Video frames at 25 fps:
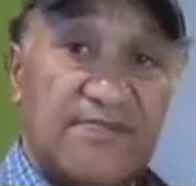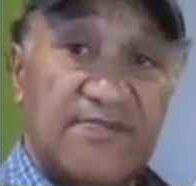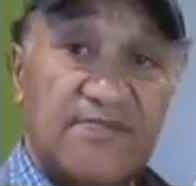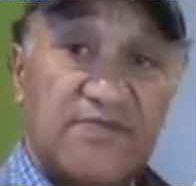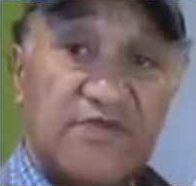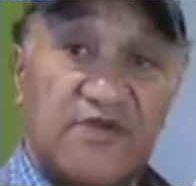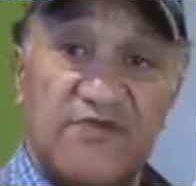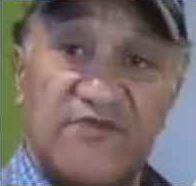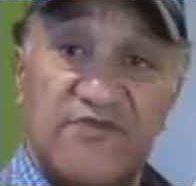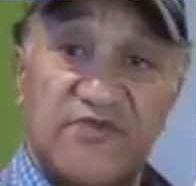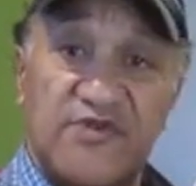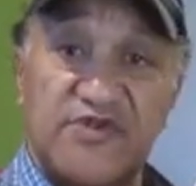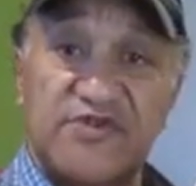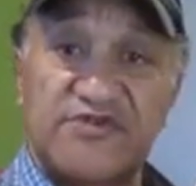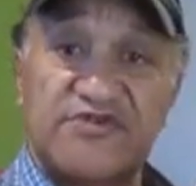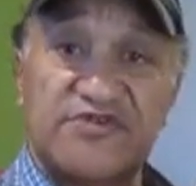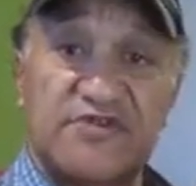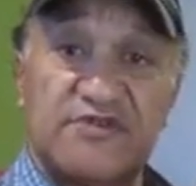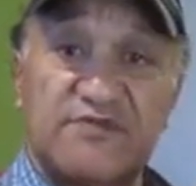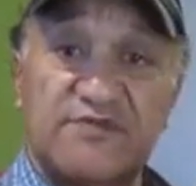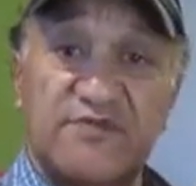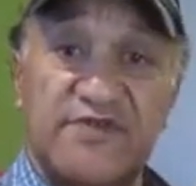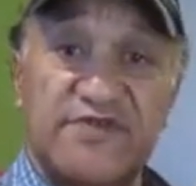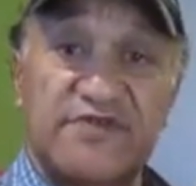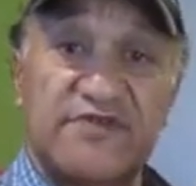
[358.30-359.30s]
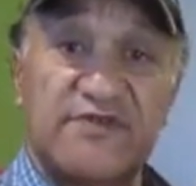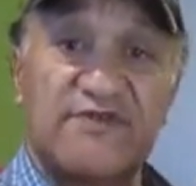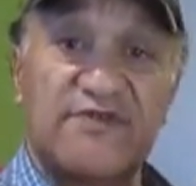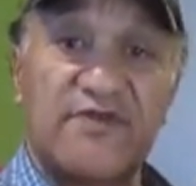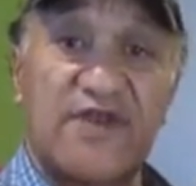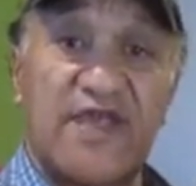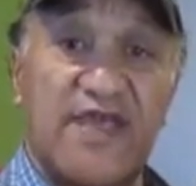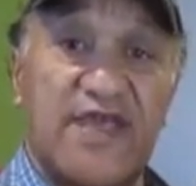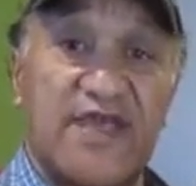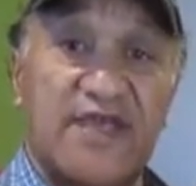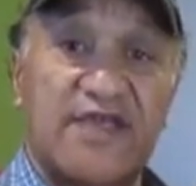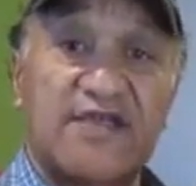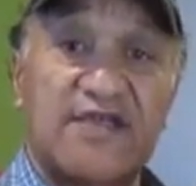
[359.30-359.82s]
conversant with the
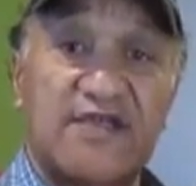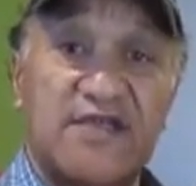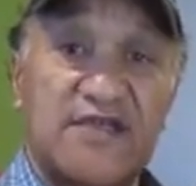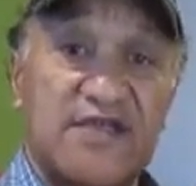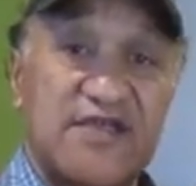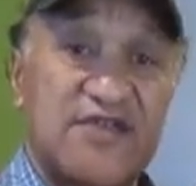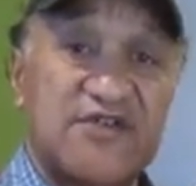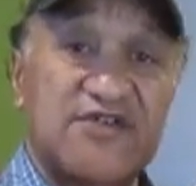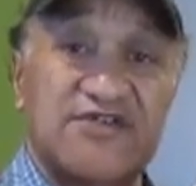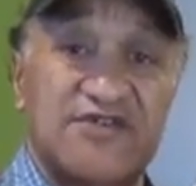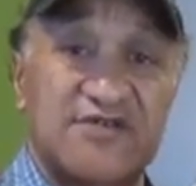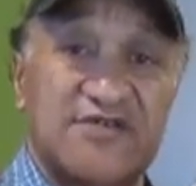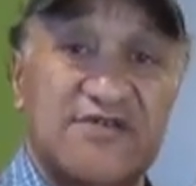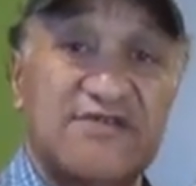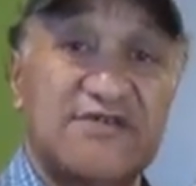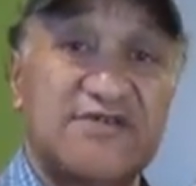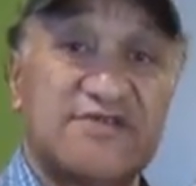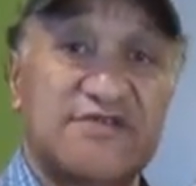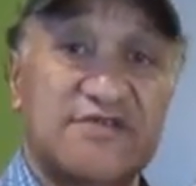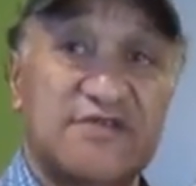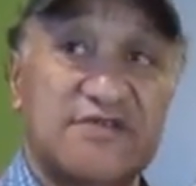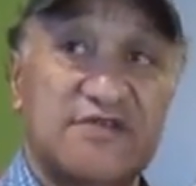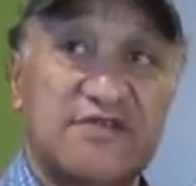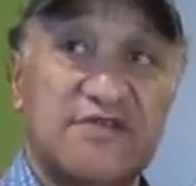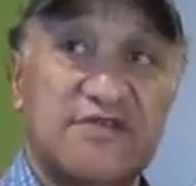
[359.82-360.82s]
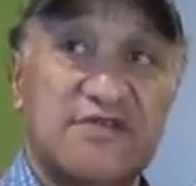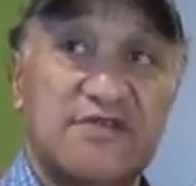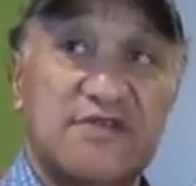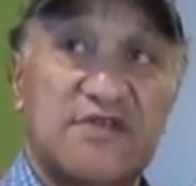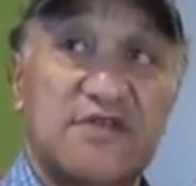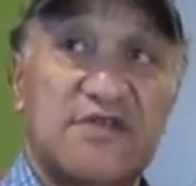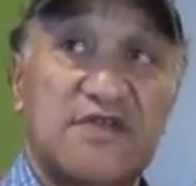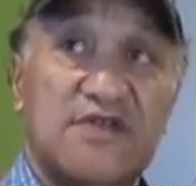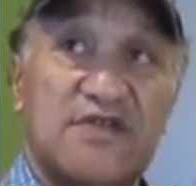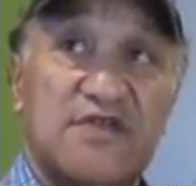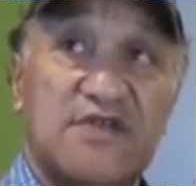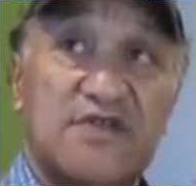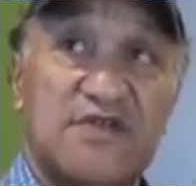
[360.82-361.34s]
flag issues,
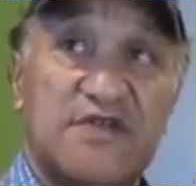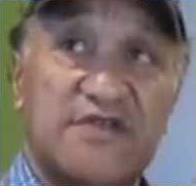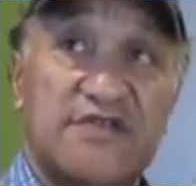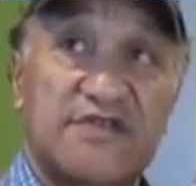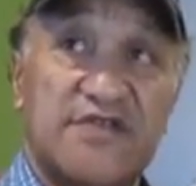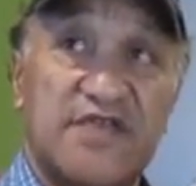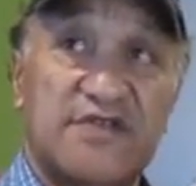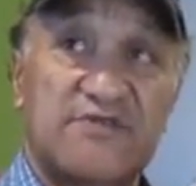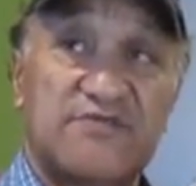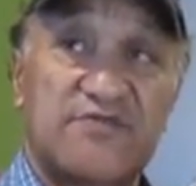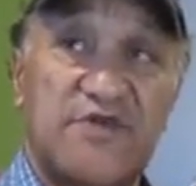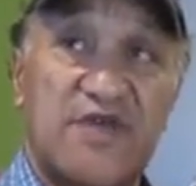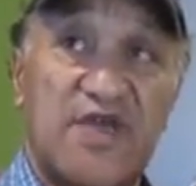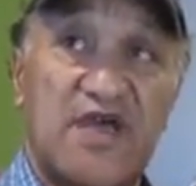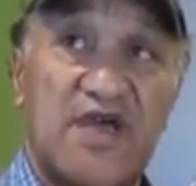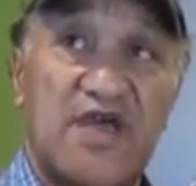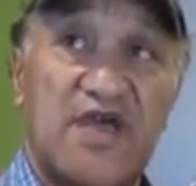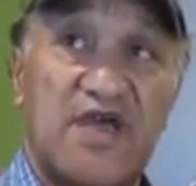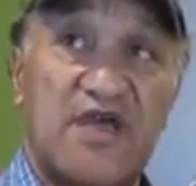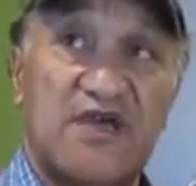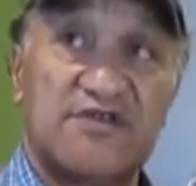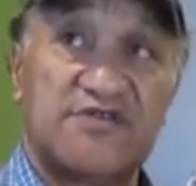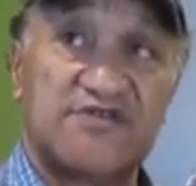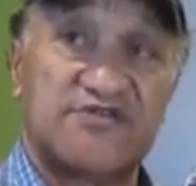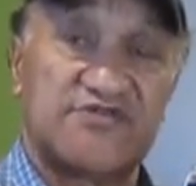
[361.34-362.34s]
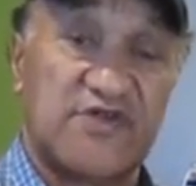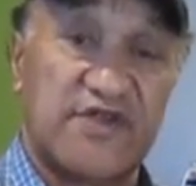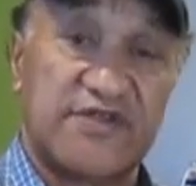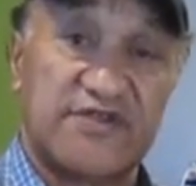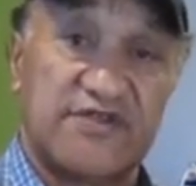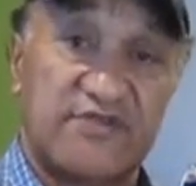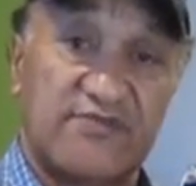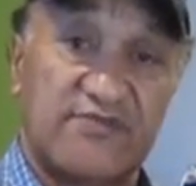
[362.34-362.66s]
that we are straight to